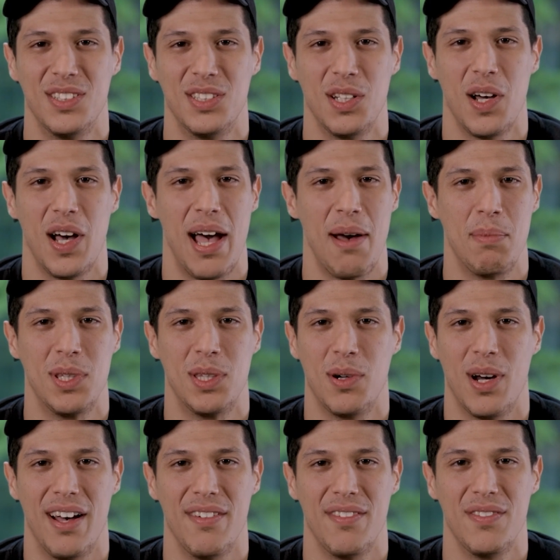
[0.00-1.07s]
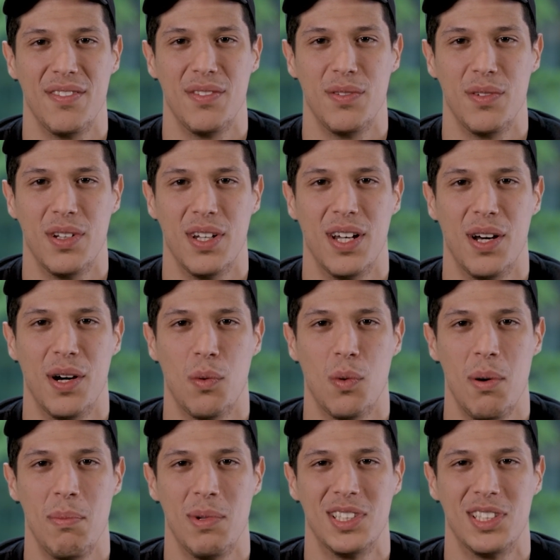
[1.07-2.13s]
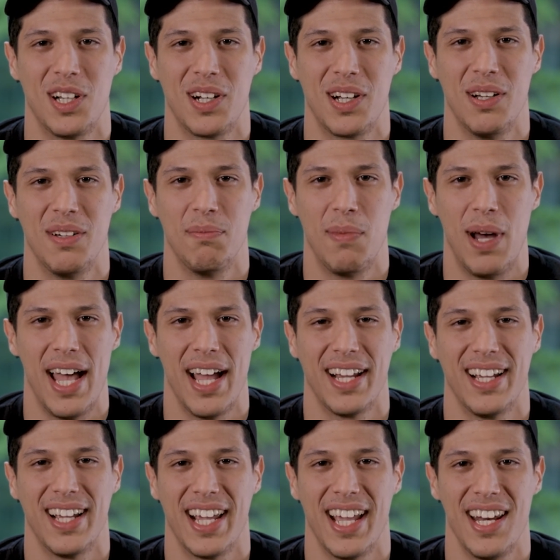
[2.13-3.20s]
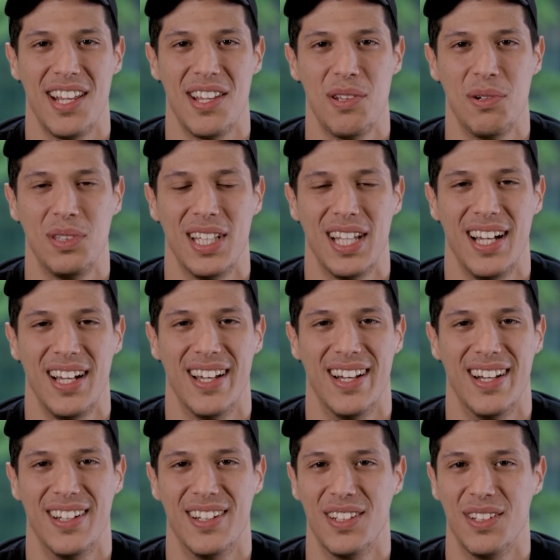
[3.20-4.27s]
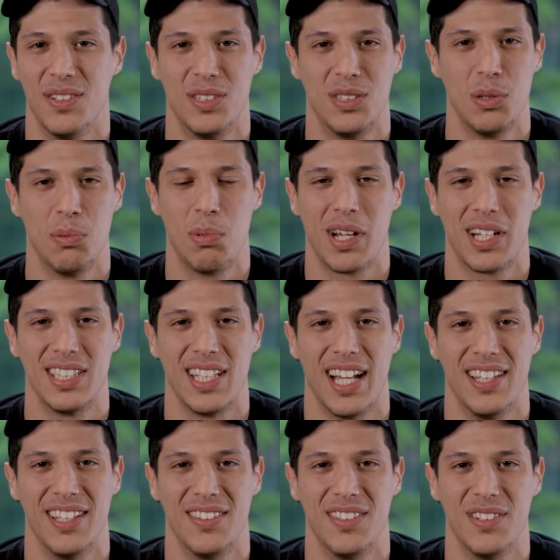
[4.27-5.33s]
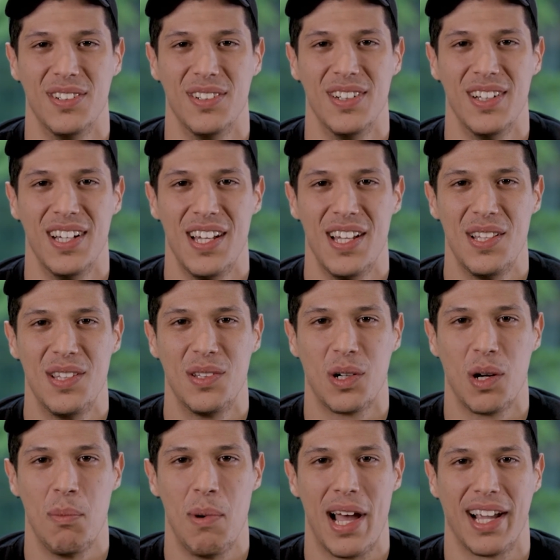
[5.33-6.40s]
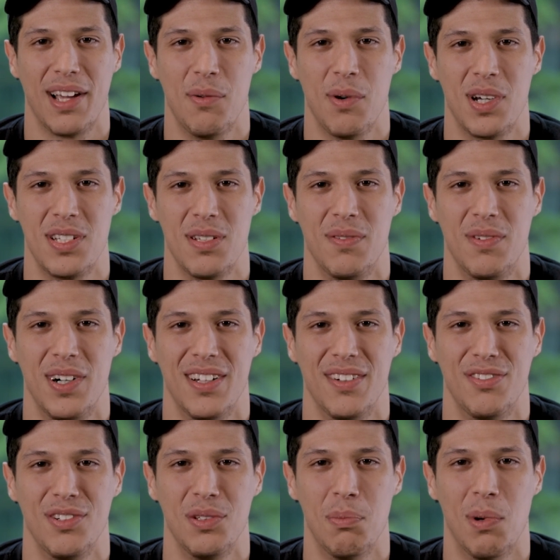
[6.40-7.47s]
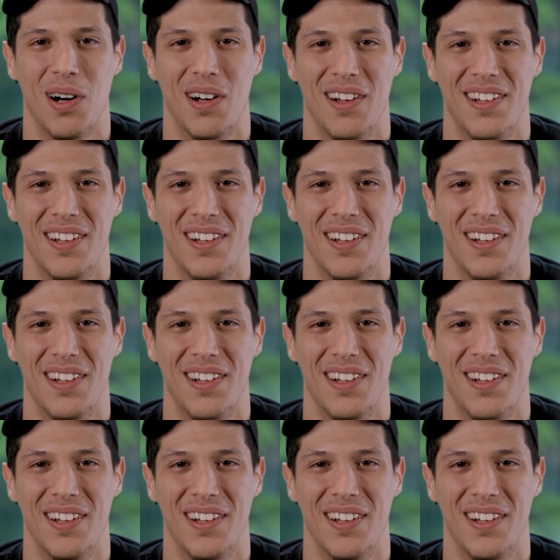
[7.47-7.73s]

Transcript: So happy to have women's soccer back again in Utah, and super excited to go back and watch some real football.